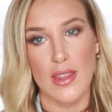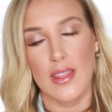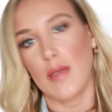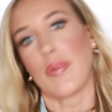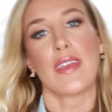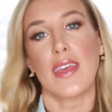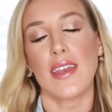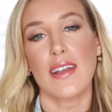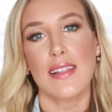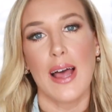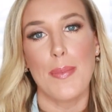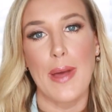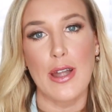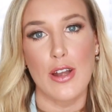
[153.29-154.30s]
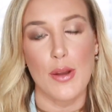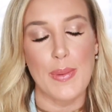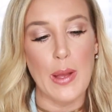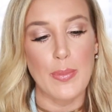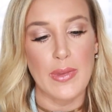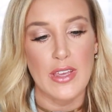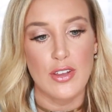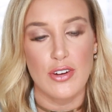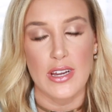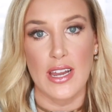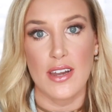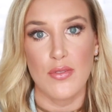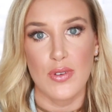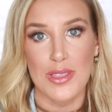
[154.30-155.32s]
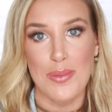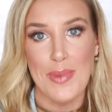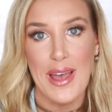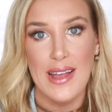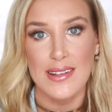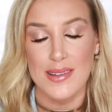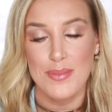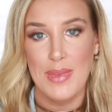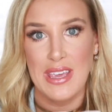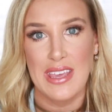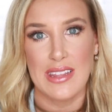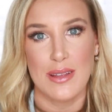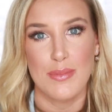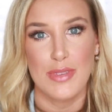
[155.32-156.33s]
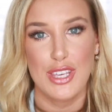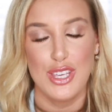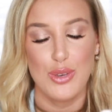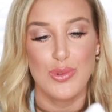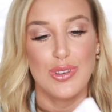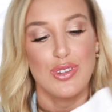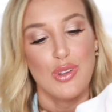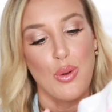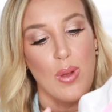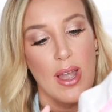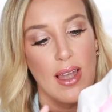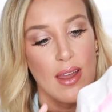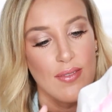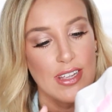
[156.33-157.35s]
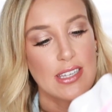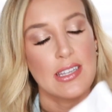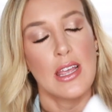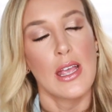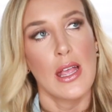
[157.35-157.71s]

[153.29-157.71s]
And they've been getting a lot better about being creative with the bags and making them cute, so love it.